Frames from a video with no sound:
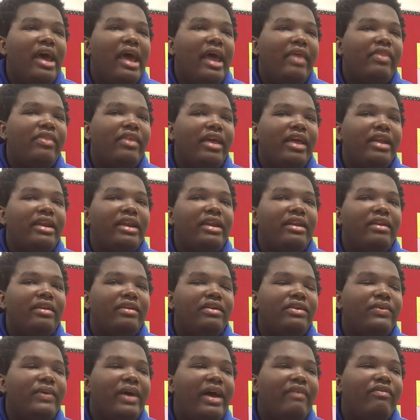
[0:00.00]
And then
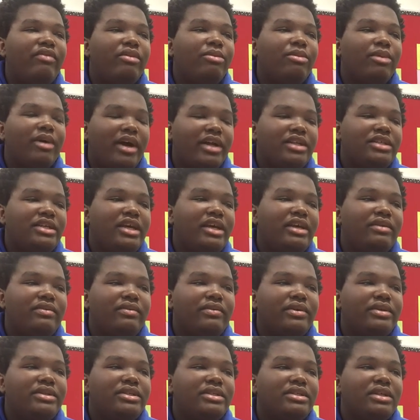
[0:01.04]
you have the project,
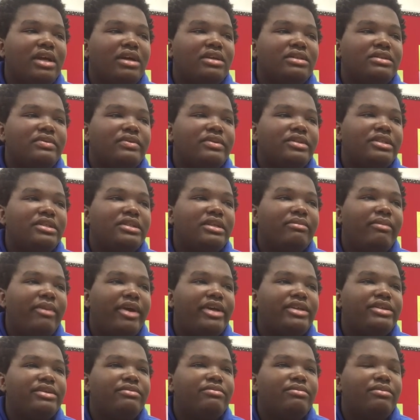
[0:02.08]
which is a
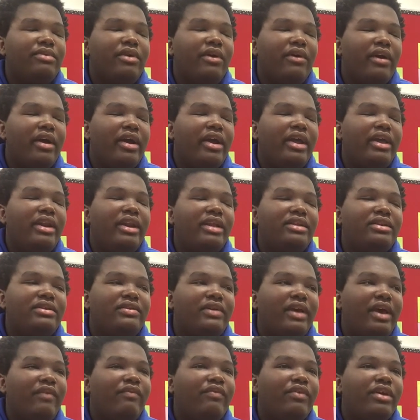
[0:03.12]
major grade, and then
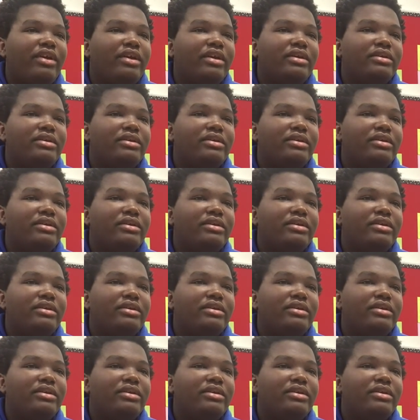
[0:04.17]
you have